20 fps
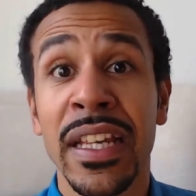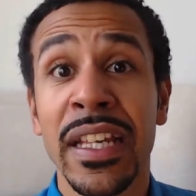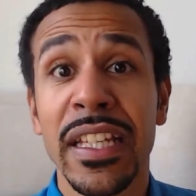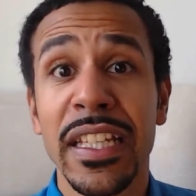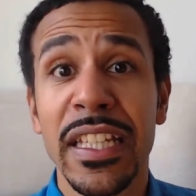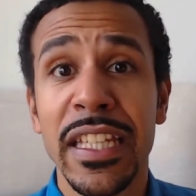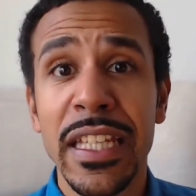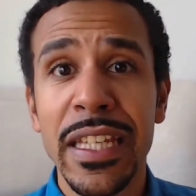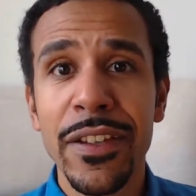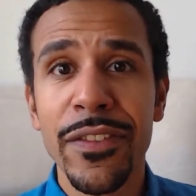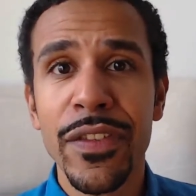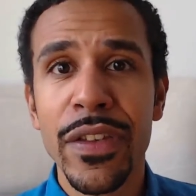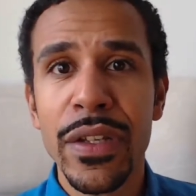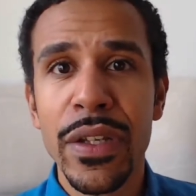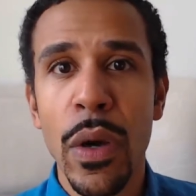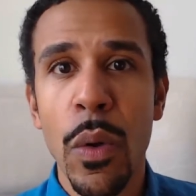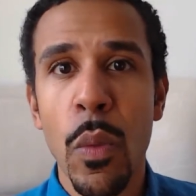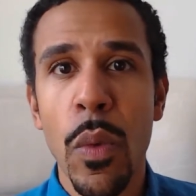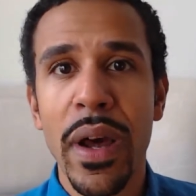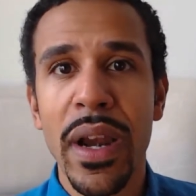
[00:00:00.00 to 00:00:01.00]
If you
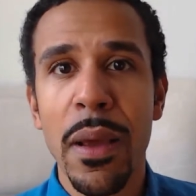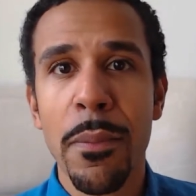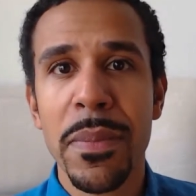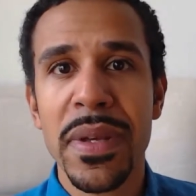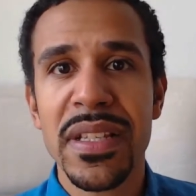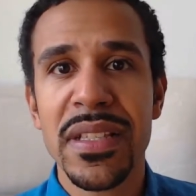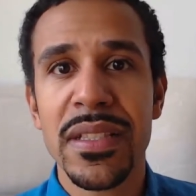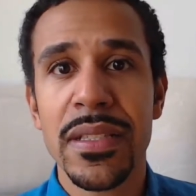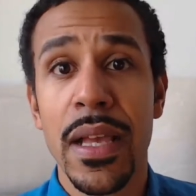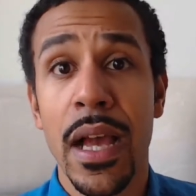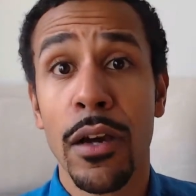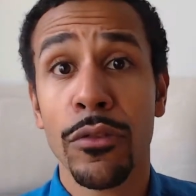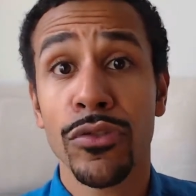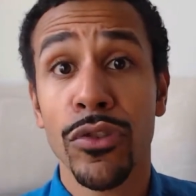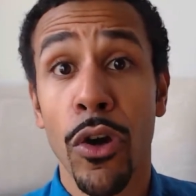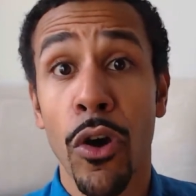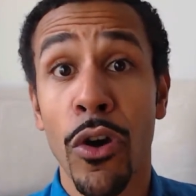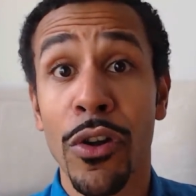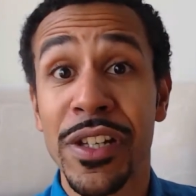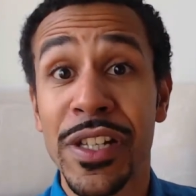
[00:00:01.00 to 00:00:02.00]
don't want to miss out
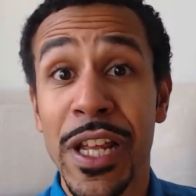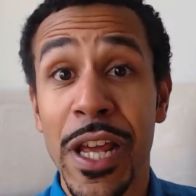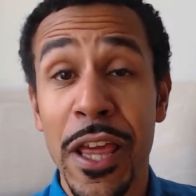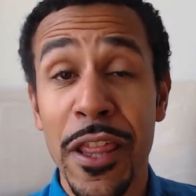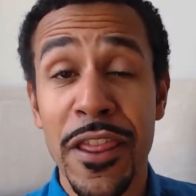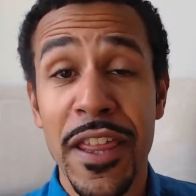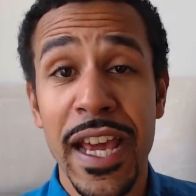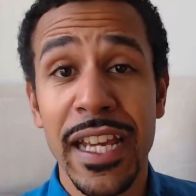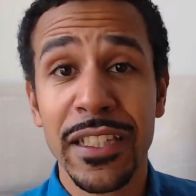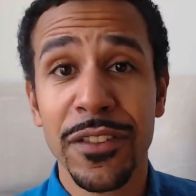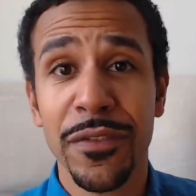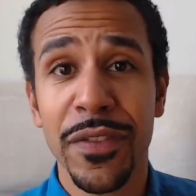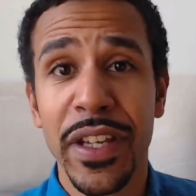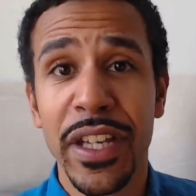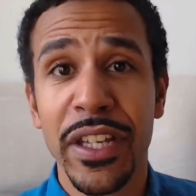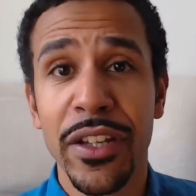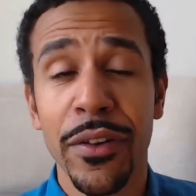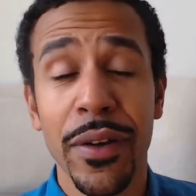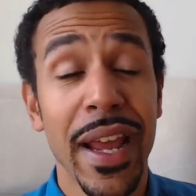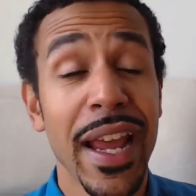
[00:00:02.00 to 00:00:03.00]
on that
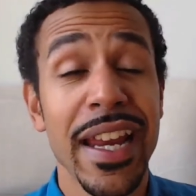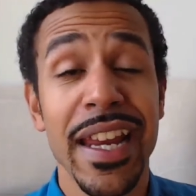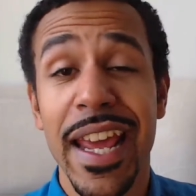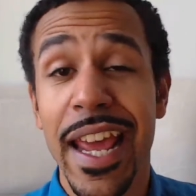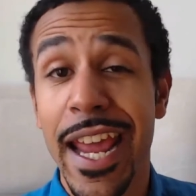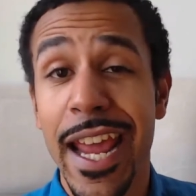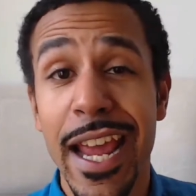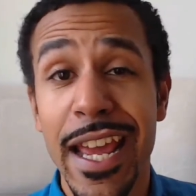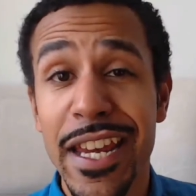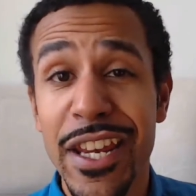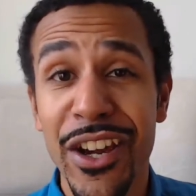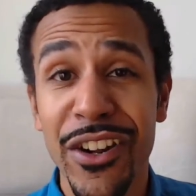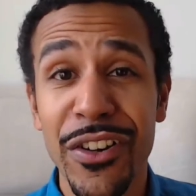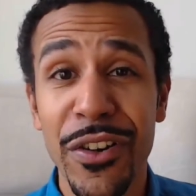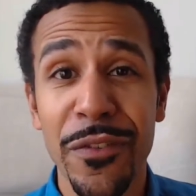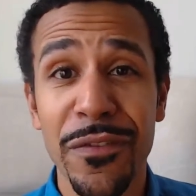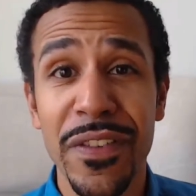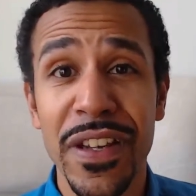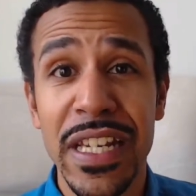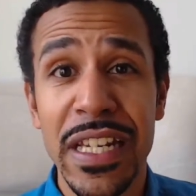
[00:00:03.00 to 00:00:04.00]
video and any other
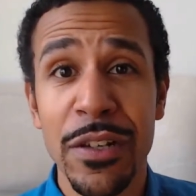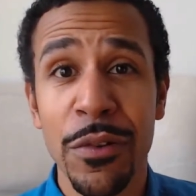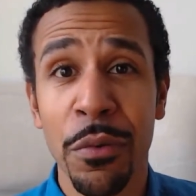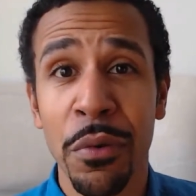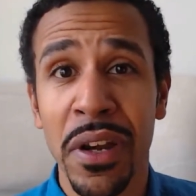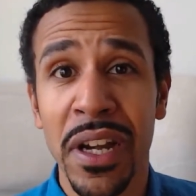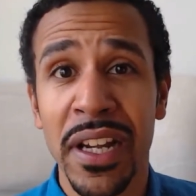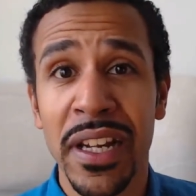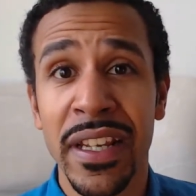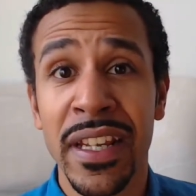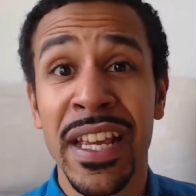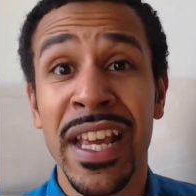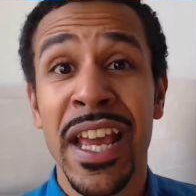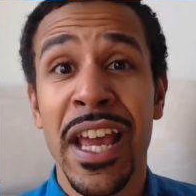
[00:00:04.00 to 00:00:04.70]
video really,